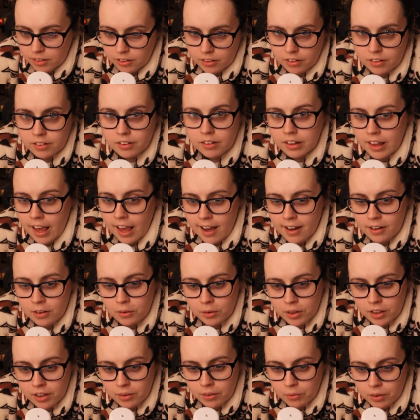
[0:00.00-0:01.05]
Yeah,
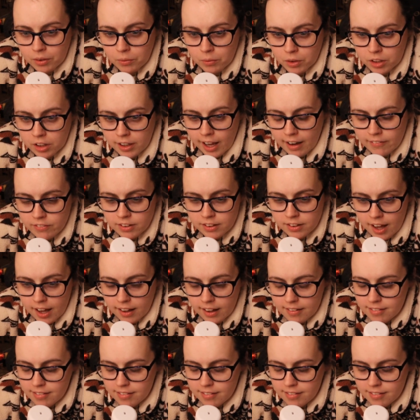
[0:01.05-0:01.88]
we would have gathered that.